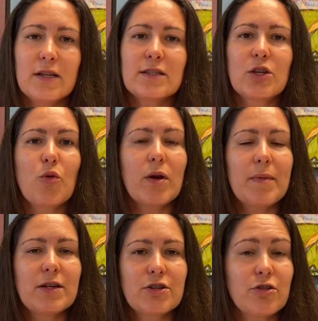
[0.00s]
So you want to
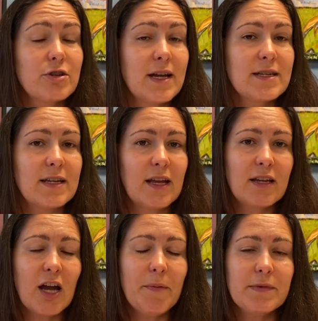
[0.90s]
make sure your debt to
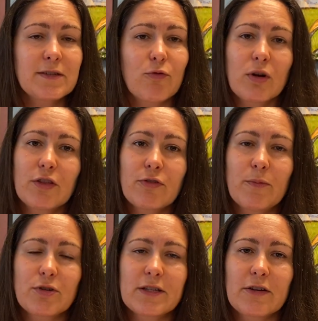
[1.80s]
income is
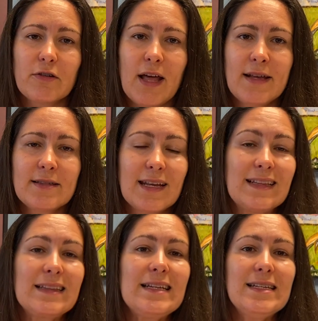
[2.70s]
43% or less,
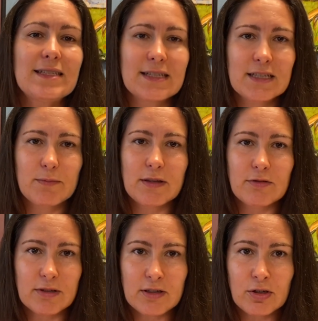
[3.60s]
at least 6
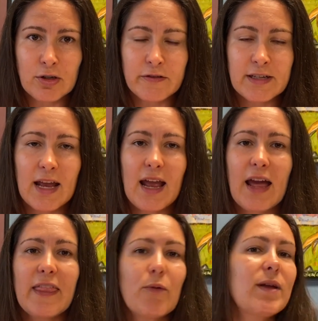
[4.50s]
months reserves,
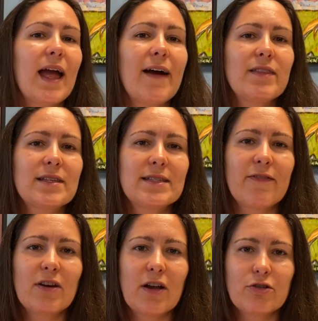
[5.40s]
and that we have the
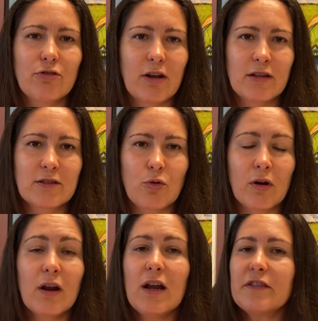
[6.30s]
700 credit
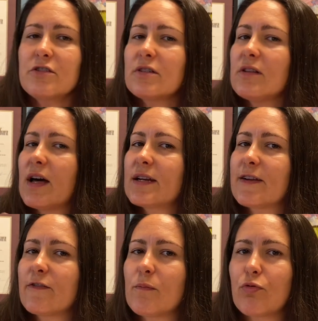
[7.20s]
score. There's a lot of
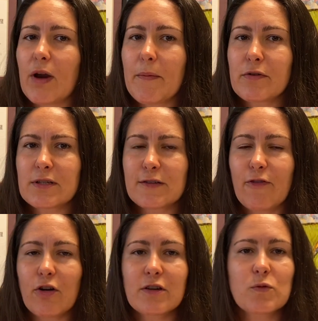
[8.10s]
different parameters as
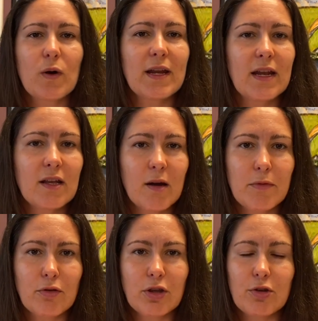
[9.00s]
far as what
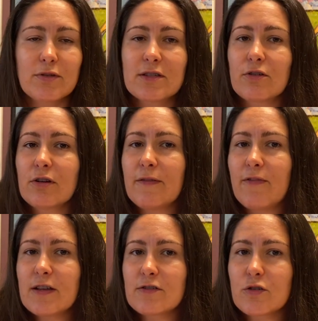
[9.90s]
income they'll use. Certain
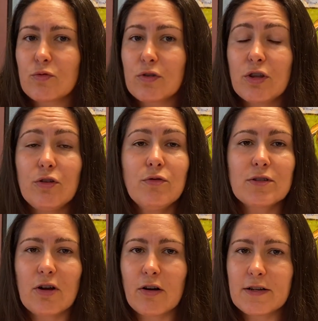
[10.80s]
investors will
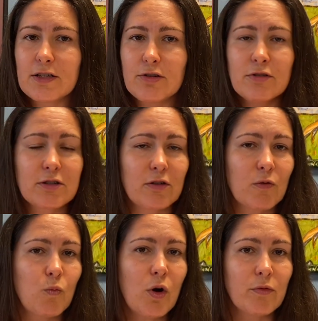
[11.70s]
use RSUs,
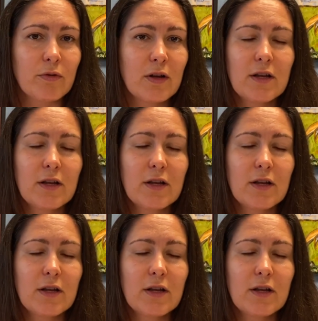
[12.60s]
certain won't.